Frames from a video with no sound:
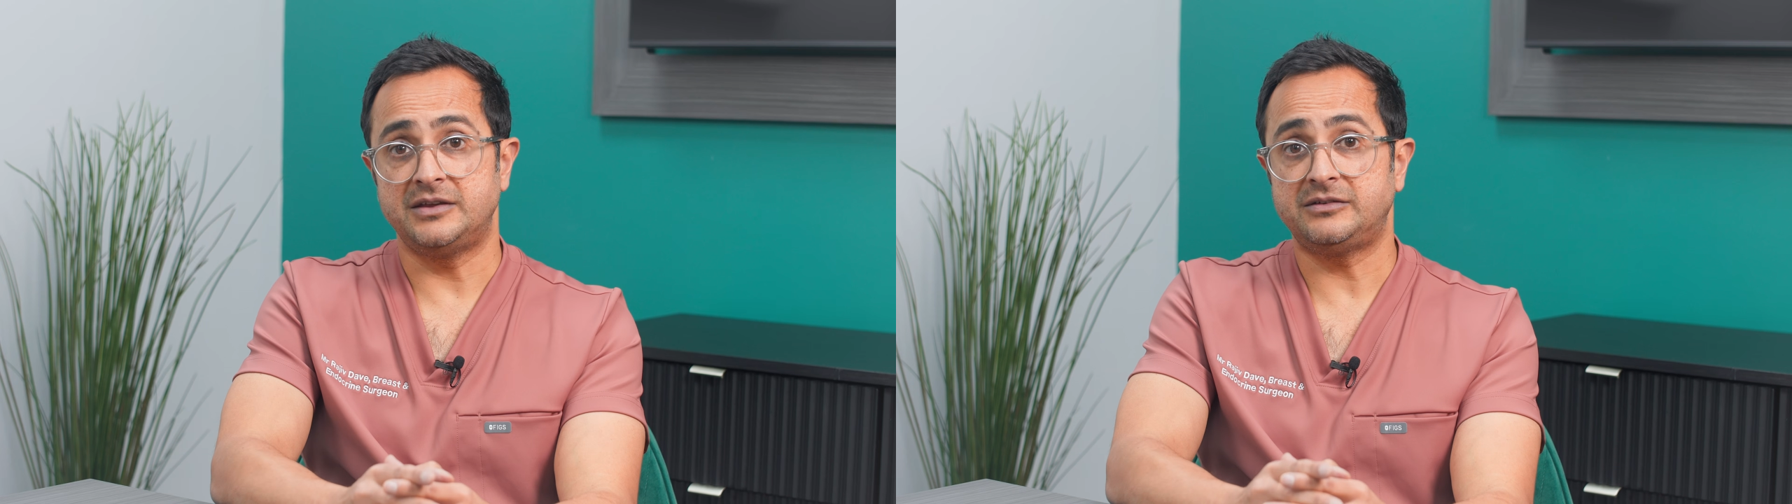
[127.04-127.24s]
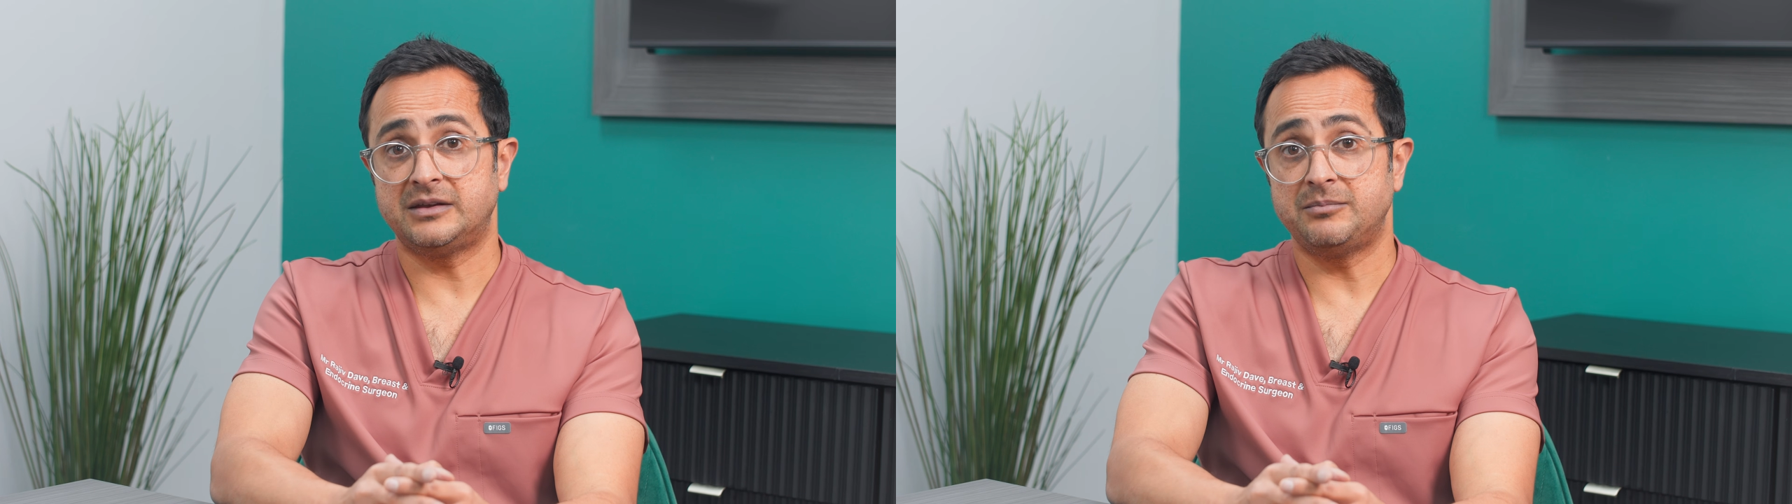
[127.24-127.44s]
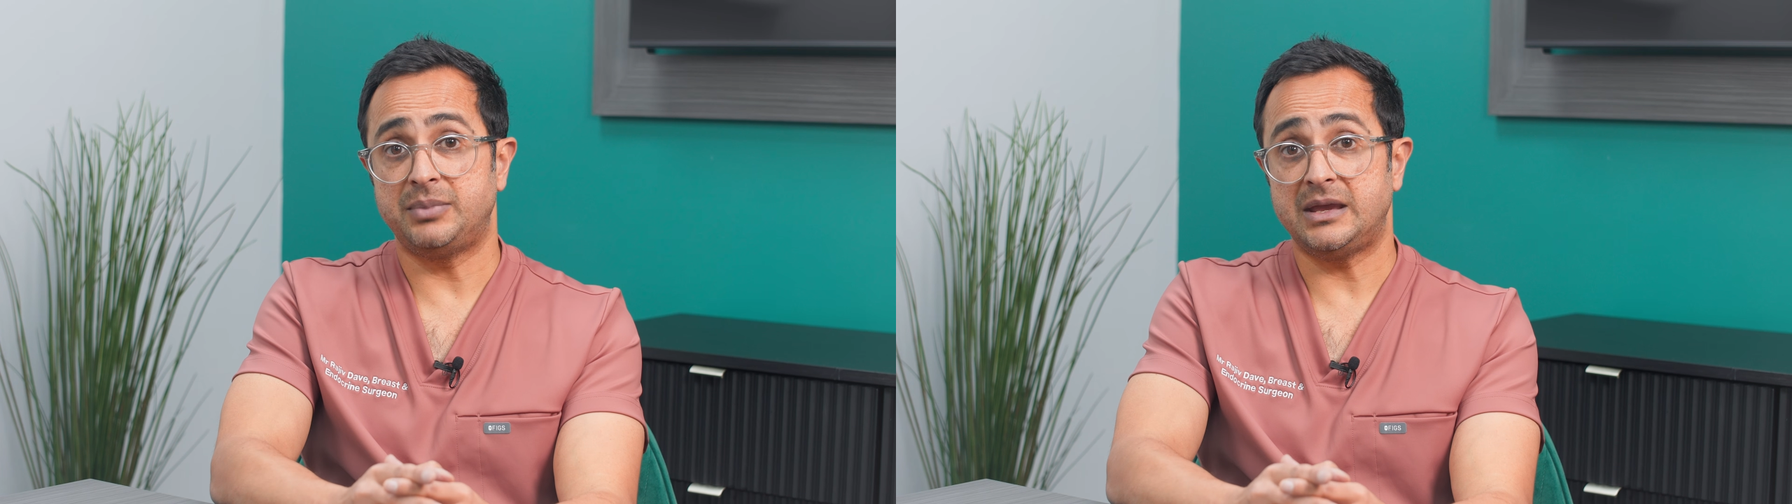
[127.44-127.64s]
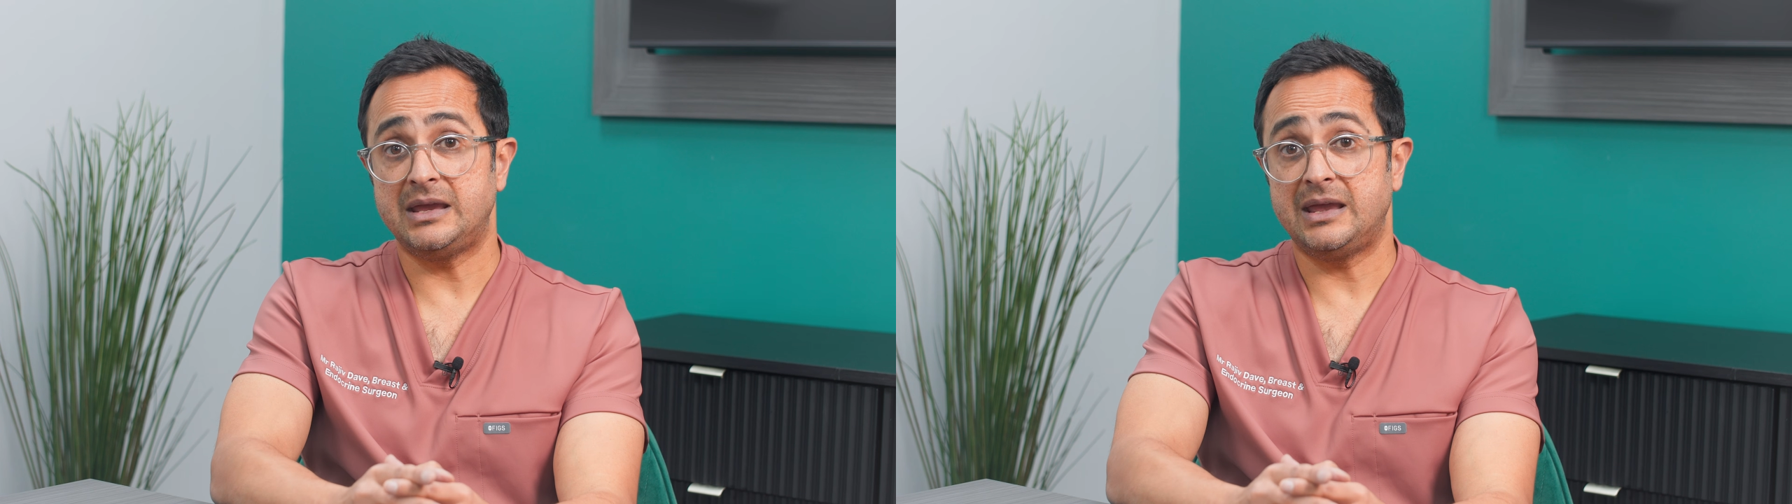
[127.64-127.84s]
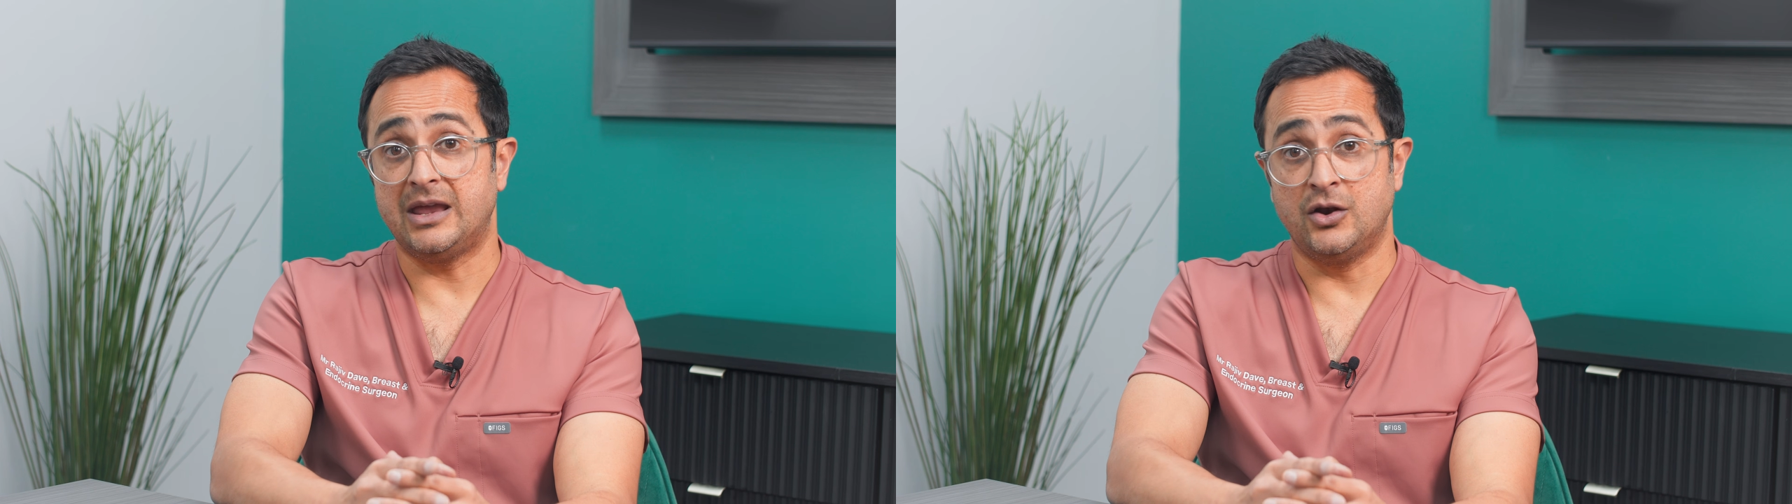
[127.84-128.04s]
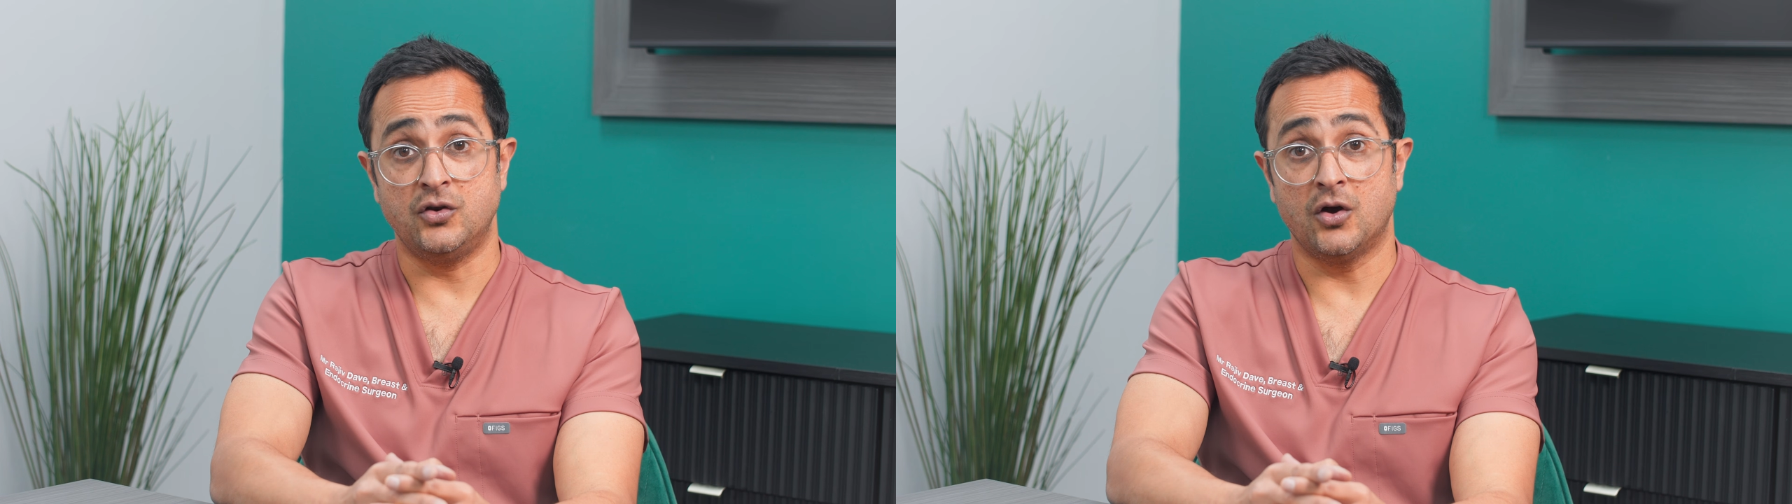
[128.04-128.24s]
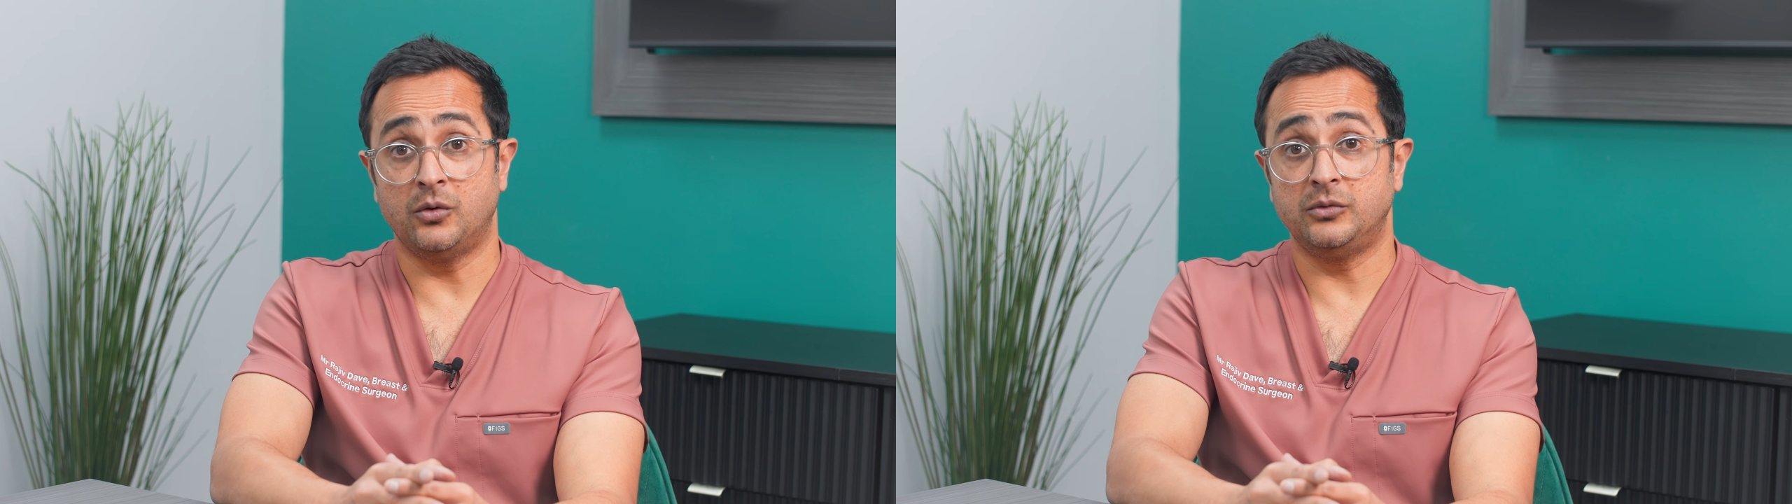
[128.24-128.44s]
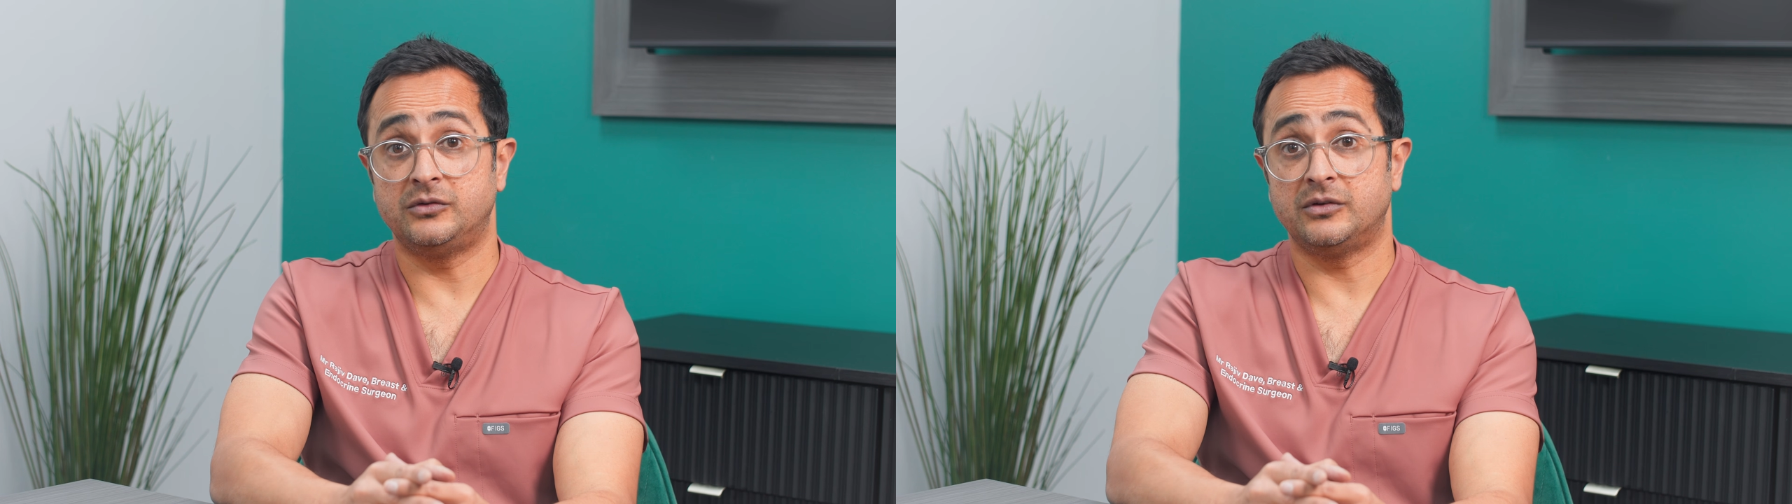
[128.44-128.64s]
This can be in
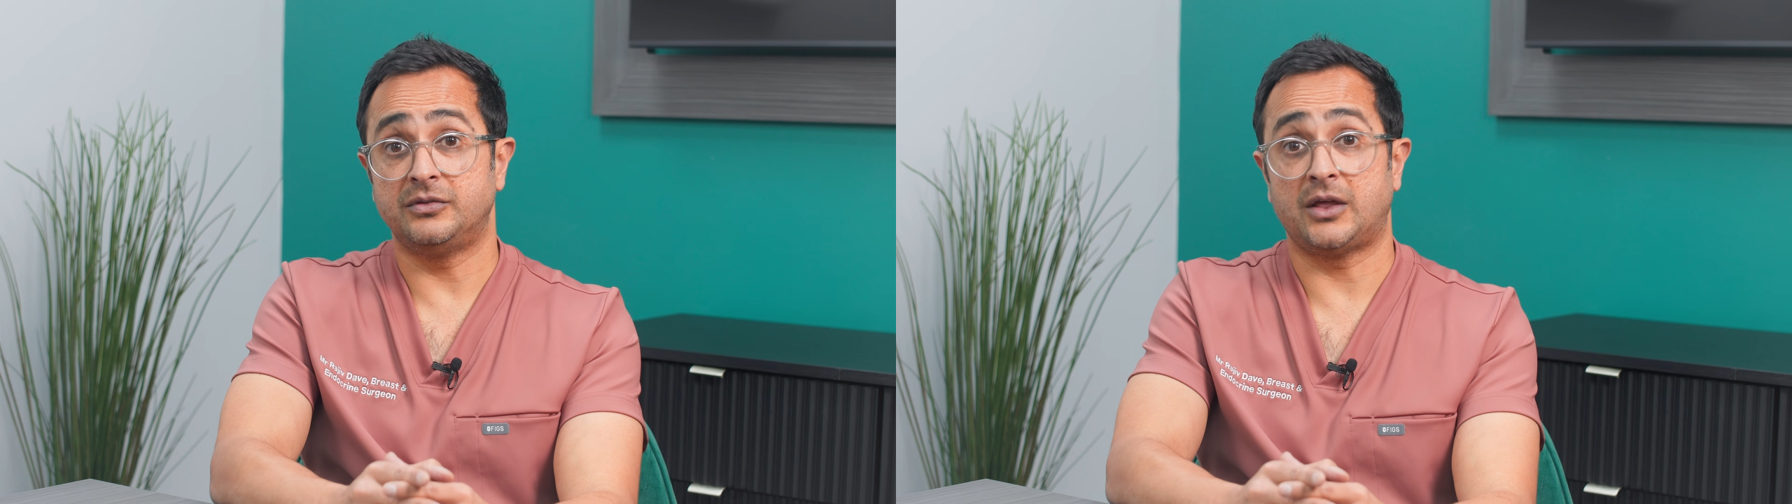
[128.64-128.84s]
nodes